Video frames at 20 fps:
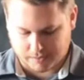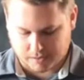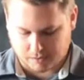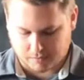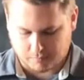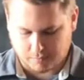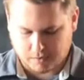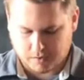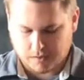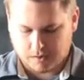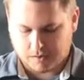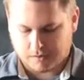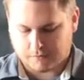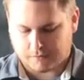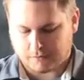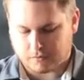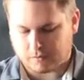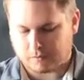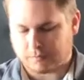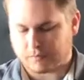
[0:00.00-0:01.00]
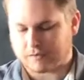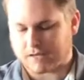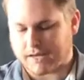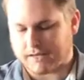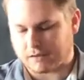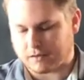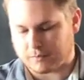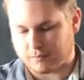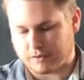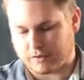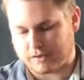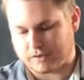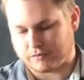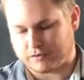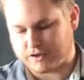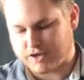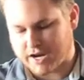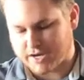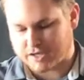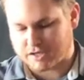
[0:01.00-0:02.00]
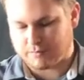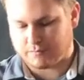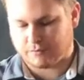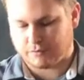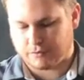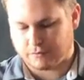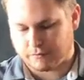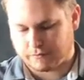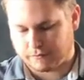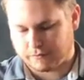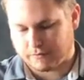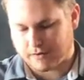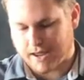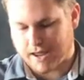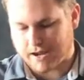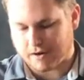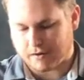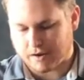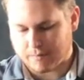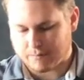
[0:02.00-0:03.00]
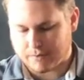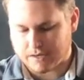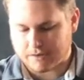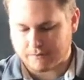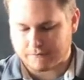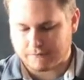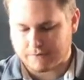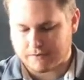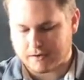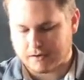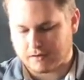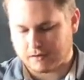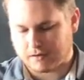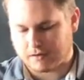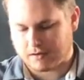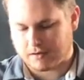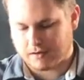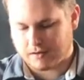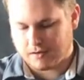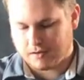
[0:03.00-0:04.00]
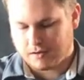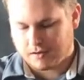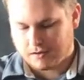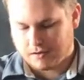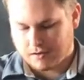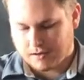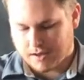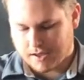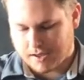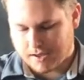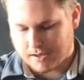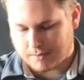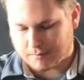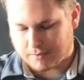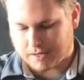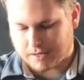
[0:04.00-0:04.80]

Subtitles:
So the full title of the book is Rejection Proof: How I Beat Fear and